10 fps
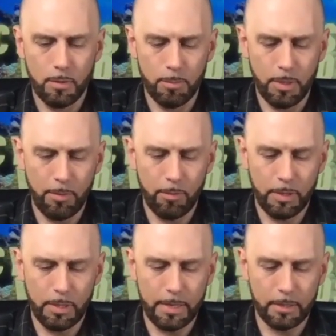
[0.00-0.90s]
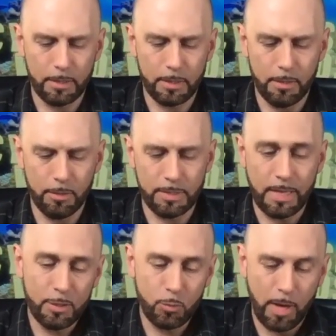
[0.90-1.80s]
But I really like the colors. That
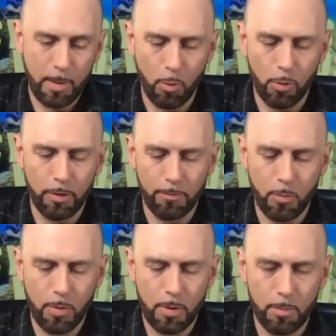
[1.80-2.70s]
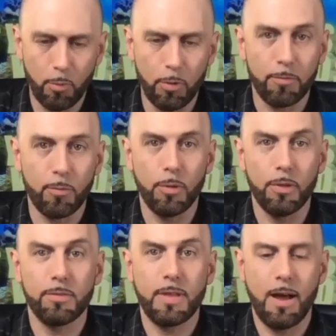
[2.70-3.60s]
is what I bought it for. I bought it for the
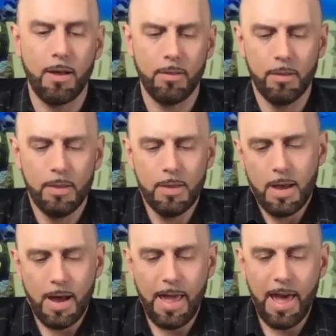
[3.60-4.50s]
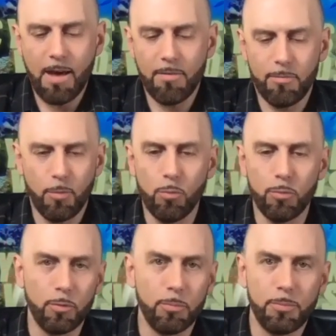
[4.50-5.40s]
style. I have
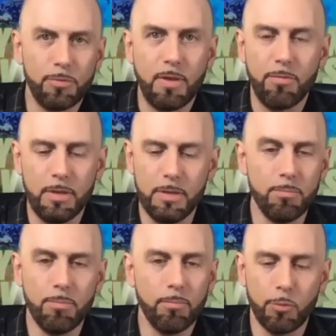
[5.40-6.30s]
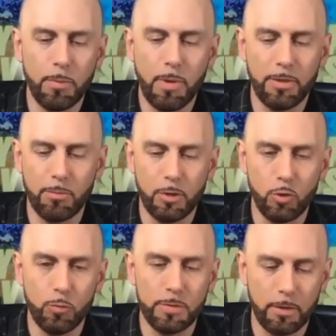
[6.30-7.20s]
over 70 3x3
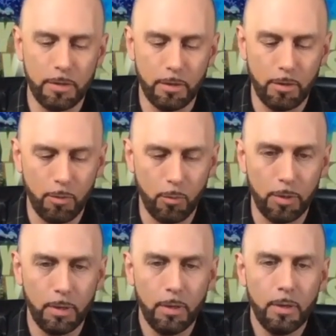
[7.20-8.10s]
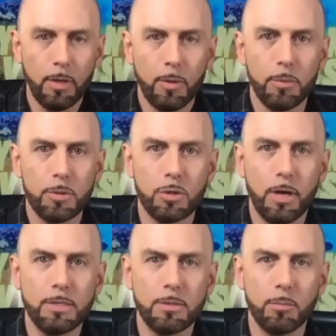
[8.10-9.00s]
cubes. I don't need another one.
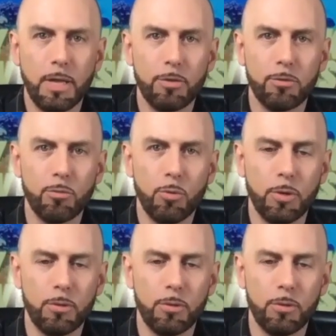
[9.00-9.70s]
Shine some light through it.